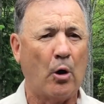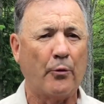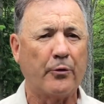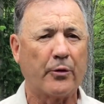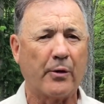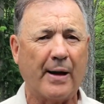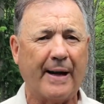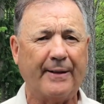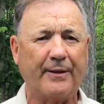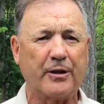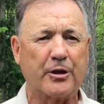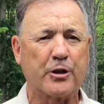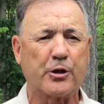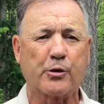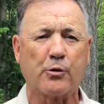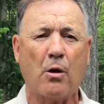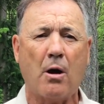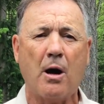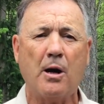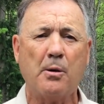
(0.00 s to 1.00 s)
override the
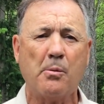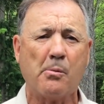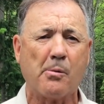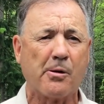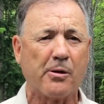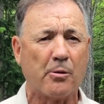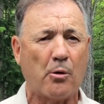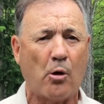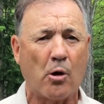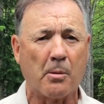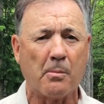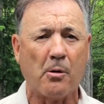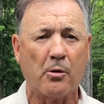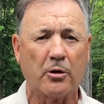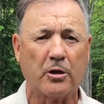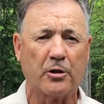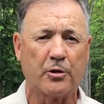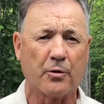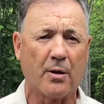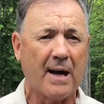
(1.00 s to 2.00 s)
strong
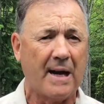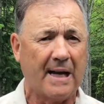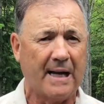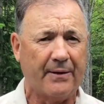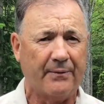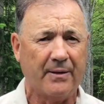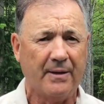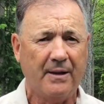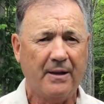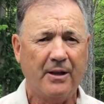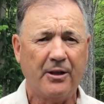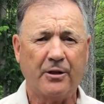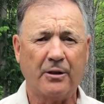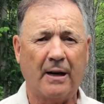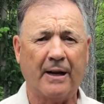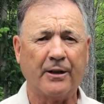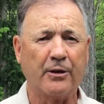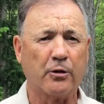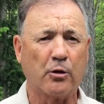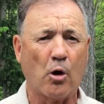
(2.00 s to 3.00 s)
hormonal drive to
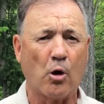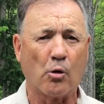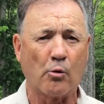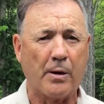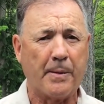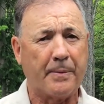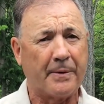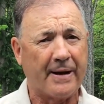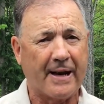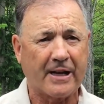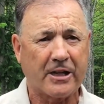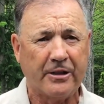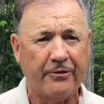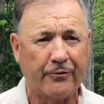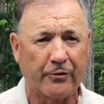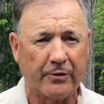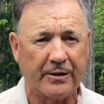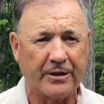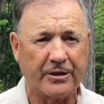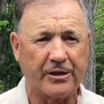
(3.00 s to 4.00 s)
undergo reproduction,
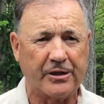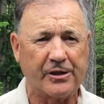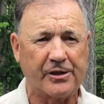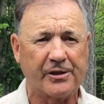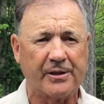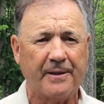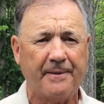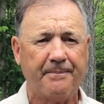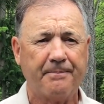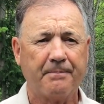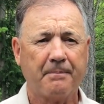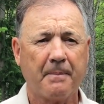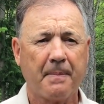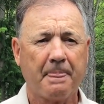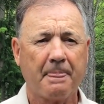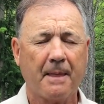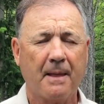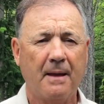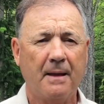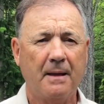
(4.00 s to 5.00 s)
for instance.
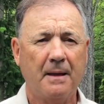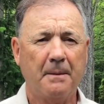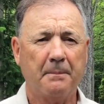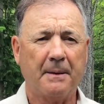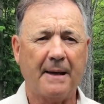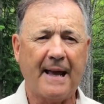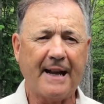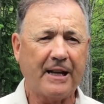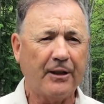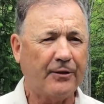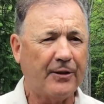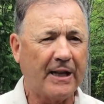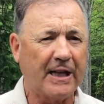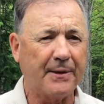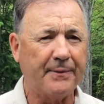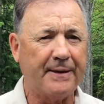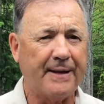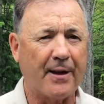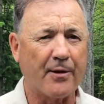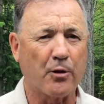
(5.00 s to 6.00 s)
But I can think
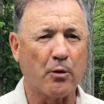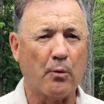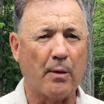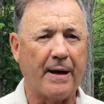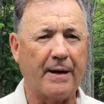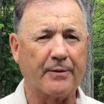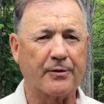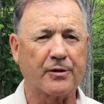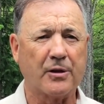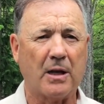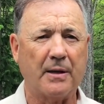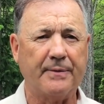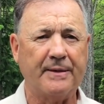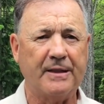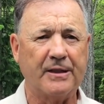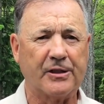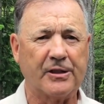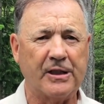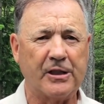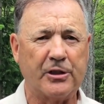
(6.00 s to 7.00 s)
of another way of solving
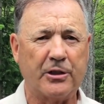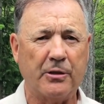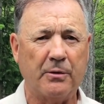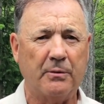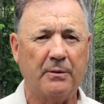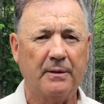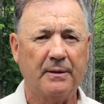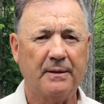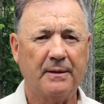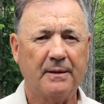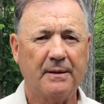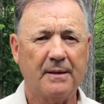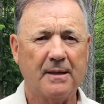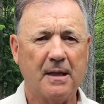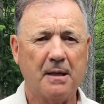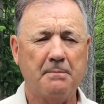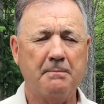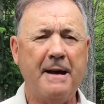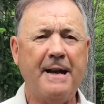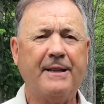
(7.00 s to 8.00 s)
this issue.
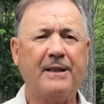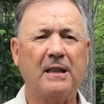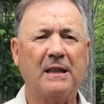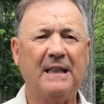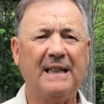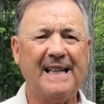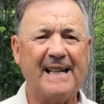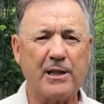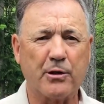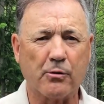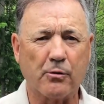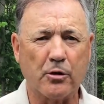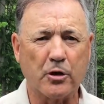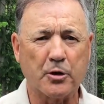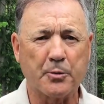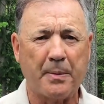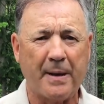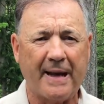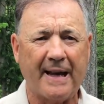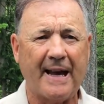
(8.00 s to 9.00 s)
Make the
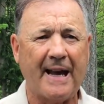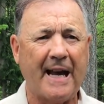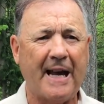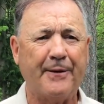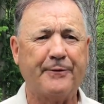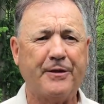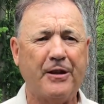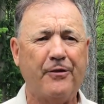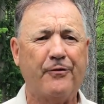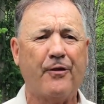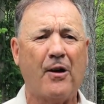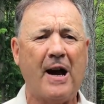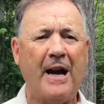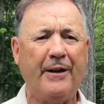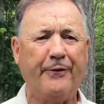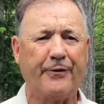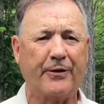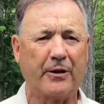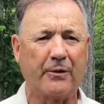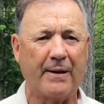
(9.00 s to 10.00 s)
litterers pay a hefty
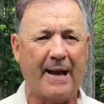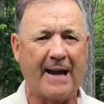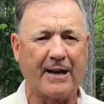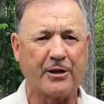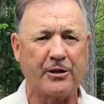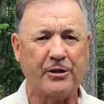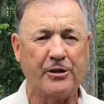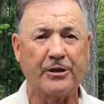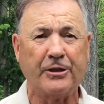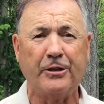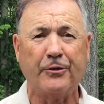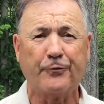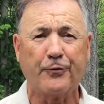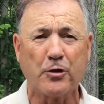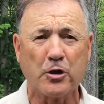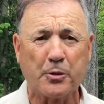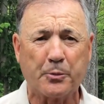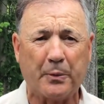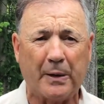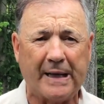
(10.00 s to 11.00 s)
fine for their actions in the
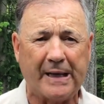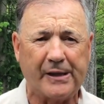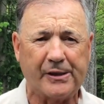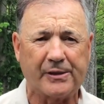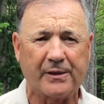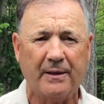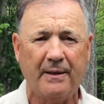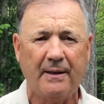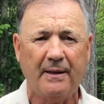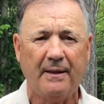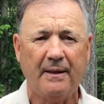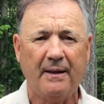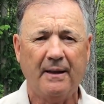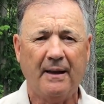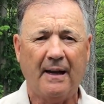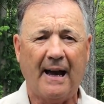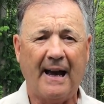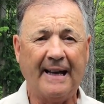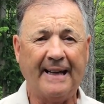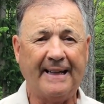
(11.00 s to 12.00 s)
first place.
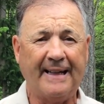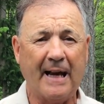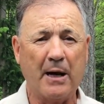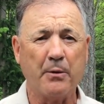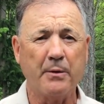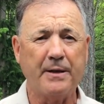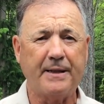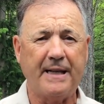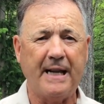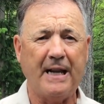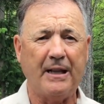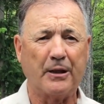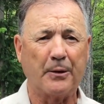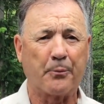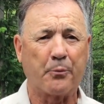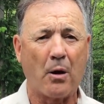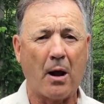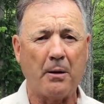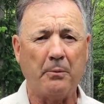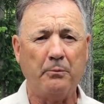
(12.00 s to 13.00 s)
I guarantee the
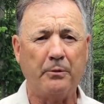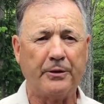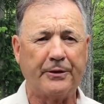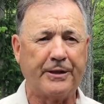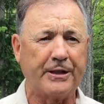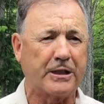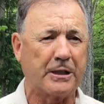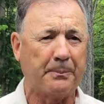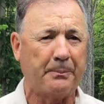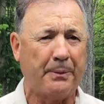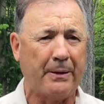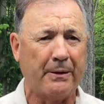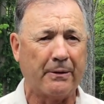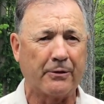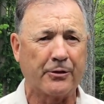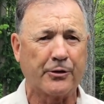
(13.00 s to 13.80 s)
problem will disappear